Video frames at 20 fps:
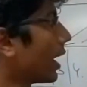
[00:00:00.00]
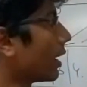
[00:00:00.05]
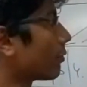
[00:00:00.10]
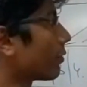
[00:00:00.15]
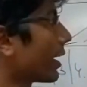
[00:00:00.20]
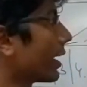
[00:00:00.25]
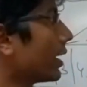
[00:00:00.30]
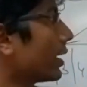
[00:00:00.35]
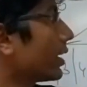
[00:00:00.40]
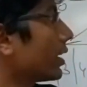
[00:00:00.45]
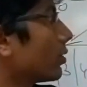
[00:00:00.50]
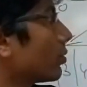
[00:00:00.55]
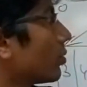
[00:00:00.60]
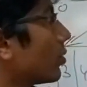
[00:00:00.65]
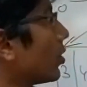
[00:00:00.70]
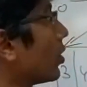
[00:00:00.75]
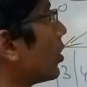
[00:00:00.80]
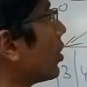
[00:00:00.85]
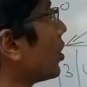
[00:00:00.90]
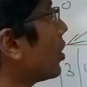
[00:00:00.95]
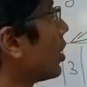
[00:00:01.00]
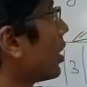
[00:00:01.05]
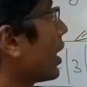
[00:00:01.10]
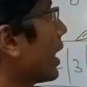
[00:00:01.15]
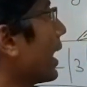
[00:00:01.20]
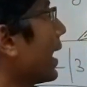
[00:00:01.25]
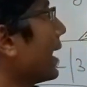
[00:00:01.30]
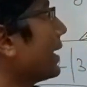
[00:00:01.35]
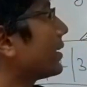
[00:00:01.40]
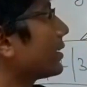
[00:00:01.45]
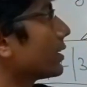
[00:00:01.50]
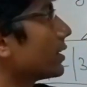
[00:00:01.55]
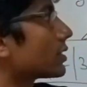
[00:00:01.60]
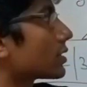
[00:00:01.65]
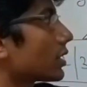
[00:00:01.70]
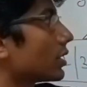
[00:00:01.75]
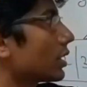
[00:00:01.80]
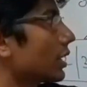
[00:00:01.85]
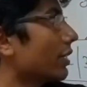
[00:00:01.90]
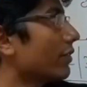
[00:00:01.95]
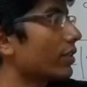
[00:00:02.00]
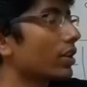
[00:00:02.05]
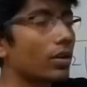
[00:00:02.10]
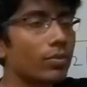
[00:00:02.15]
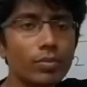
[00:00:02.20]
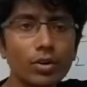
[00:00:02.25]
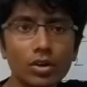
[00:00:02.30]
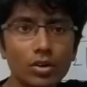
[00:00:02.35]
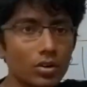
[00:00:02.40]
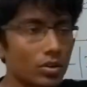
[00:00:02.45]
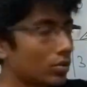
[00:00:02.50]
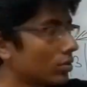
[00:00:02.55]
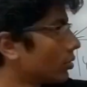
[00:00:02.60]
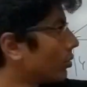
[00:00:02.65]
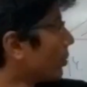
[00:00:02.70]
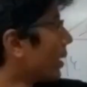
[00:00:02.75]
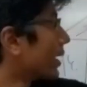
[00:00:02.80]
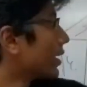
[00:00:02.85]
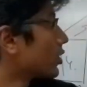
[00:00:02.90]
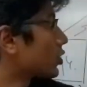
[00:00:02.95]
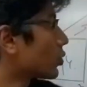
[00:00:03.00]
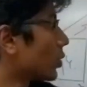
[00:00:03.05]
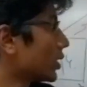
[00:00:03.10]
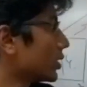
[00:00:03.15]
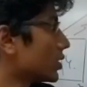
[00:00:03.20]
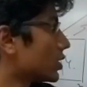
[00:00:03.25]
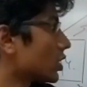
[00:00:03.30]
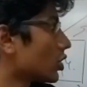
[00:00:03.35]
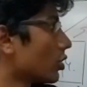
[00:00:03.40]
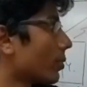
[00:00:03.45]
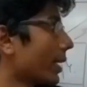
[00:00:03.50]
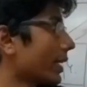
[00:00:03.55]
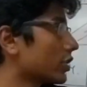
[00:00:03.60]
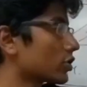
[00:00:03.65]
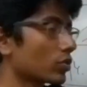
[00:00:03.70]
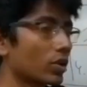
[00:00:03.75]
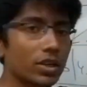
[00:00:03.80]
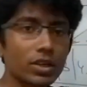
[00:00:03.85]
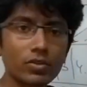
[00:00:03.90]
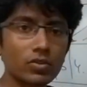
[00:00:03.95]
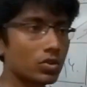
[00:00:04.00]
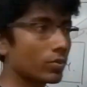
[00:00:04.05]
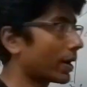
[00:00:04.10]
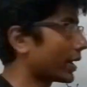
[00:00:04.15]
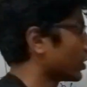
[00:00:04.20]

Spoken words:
And finally, 8 is an even number, minus 1. 0 minus 1 gives